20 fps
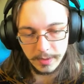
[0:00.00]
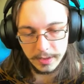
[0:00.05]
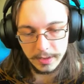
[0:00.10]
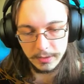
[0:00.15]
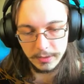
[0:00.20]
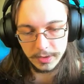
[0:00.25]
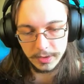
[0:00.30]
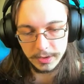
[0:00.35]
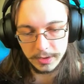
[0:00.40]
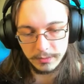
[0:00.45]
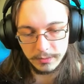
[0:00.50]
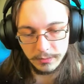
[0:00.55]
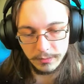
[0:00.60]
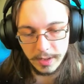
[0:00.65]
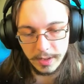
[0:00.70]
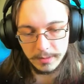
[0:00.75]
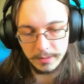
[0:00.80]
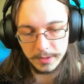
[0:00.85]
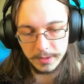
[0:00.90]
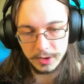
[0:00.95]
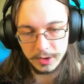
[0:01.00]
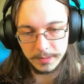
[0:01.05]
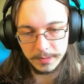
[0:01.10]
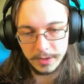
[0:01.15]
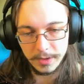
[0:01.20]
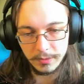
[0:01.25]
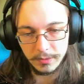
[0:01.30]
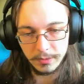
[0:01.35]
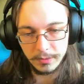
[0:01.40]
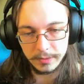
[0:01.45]
you don't just randomly jump
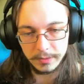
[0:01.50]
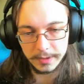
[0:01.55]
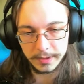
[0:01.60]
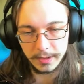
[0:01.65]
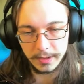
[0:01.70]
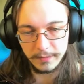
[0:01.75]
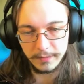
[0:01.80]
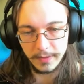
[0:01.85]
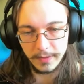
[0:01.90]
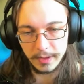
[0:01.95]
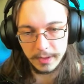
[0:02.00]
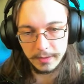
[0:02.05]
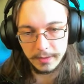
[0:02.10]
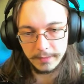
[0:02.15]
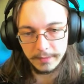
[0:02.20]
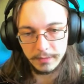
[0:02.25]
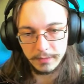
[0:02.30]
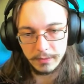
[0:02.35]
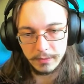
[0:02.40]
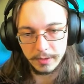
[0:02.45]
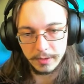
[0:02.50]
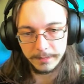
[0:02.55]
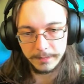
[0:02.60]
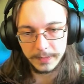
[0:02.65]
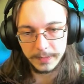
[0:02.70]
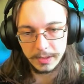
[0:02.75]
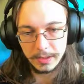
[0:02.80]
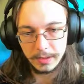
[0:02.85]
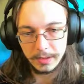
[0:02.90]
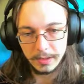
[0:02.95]
down holes that you find in the floor.
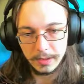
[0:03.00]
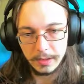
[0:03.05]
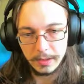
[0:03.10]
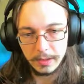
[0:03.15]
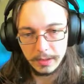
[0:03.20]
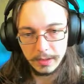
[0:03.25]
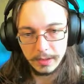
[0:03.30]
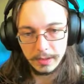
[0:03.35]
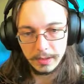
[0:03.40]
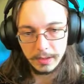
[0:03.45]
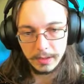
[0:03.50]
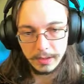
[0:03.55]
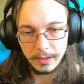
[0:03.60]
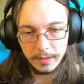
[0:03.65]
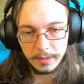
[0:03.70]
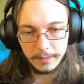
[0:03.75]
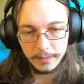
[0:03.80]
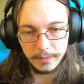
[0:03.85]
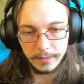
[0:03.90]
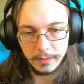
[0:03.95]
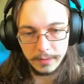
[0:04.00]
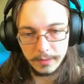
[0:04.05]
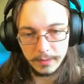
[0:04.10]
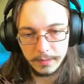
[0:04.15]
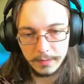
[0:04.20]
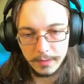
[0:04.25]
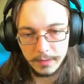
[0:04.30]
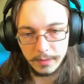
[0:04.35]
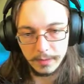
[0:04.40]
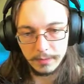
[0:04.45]
For,
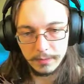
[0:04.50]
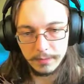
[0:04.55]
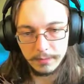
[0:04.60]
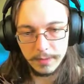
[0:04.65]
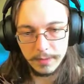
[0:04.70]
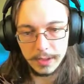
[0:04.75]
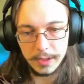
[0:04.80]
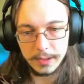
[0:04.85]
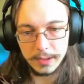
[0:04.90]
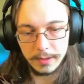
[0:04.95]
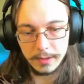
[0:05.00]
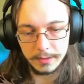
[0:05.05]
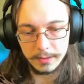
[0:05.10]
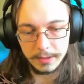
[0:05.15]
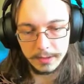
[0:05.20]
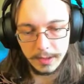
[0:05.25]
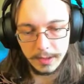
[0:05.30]
you know, reasons